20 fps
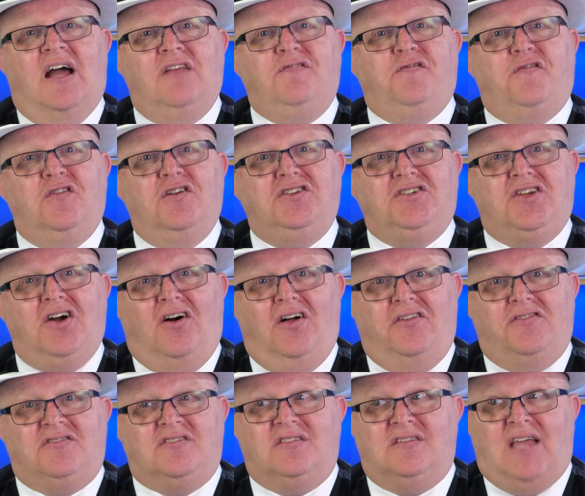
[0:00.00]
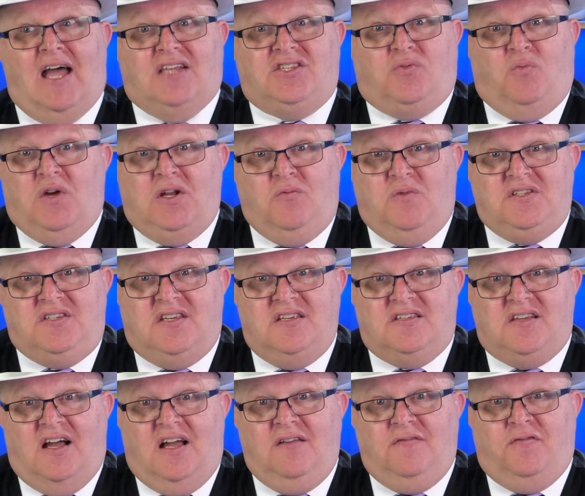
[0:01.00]
for adults. That's what it was
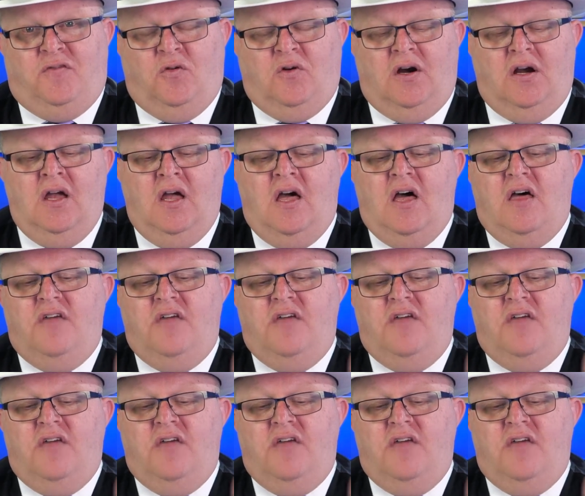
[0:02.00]
designed for.